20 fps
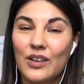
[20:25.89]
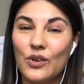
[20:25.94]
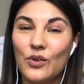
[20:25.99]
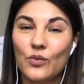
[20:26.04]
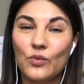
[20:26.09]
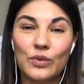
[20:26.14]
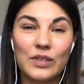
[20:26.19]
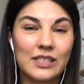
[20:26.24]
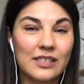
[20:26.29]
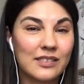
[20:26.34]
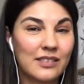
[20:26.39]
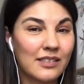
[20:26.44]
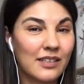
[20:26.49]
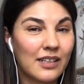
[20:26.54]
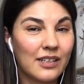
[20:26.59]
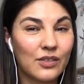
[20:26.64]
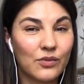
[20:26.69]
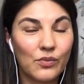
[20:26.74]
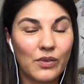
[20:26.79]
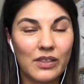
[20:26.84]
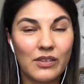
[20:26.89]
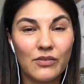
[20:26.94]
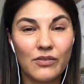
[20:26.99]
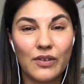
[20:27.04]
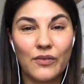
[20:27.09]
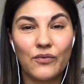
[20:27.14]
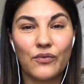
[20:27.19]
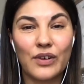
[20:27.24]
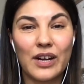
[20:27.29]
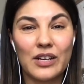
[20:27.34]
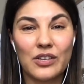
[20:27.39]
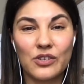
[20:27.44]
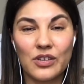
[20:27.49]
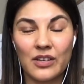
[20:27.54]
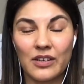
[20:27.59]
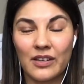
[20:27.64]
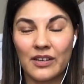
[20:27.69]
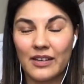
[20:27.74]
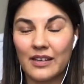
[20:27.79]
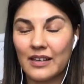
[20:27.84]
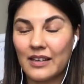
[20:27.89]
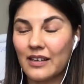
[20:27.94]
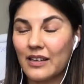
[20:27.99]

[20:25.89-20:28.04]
we start with a refreshing